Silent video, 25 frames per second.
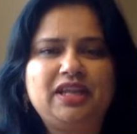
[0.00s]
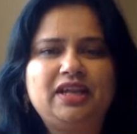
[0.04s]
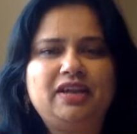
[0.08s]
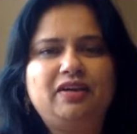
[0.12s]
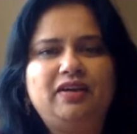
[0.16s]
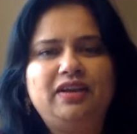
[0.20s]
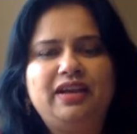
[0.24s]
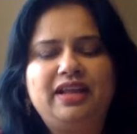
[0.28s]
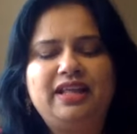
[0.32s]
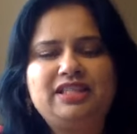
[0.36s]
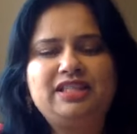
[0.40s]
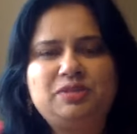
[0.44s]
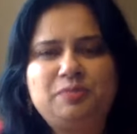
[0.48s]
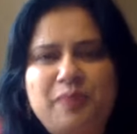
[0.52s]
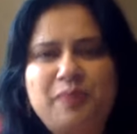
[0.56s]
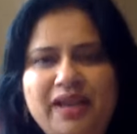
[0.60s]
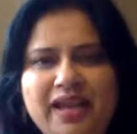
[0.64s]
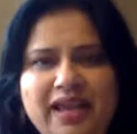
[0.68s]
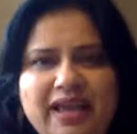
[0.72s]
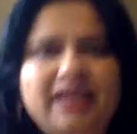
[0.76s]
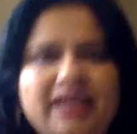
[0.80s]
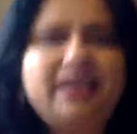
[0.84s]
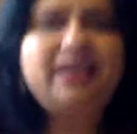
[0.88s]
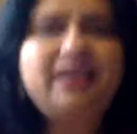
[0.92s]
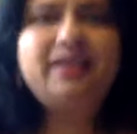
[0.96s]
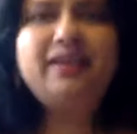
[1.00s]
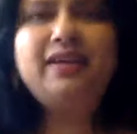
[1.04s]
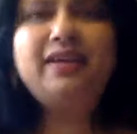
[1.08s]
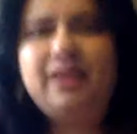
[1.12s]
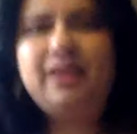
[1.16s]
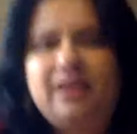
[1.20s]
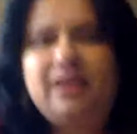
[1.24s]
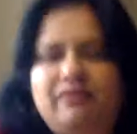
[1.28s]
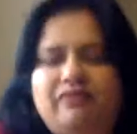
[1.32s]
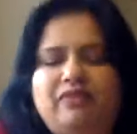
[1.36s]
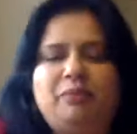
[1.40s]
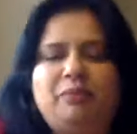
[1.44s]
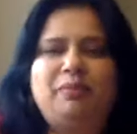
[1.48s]
Let's begin.
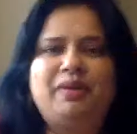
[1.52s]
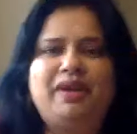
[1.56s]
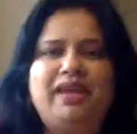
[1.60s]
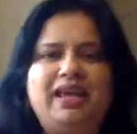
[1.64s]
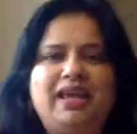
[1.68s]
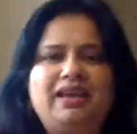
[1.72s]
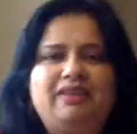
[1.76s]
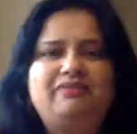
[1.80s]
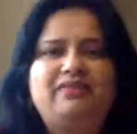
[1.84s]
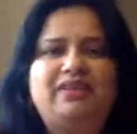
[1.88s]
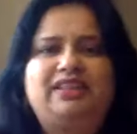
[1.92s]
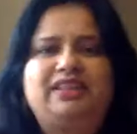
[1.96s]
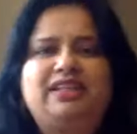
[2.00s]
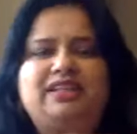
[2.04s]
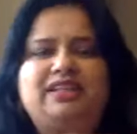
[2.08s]
We begin with